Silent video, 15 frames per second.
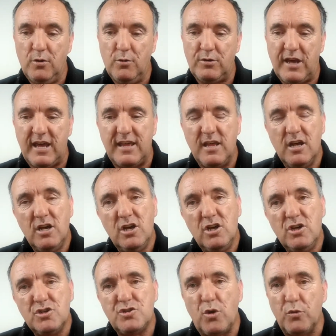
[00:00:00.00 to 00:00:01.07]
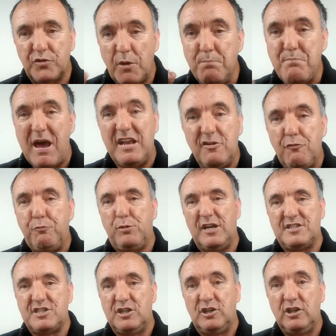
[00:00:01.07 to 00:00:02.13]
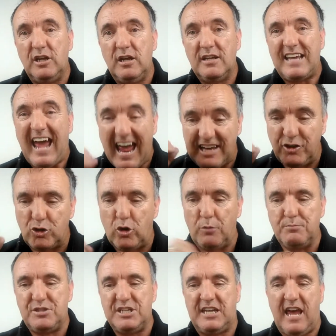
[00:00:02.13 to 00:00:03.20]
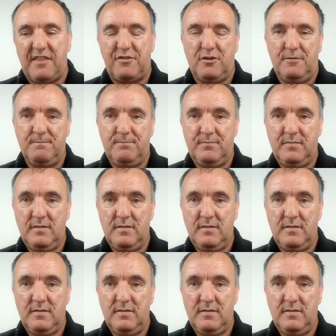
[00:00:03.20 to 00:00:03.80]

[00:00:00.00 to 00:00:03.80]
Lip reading: Okay? So the men of Britain can come together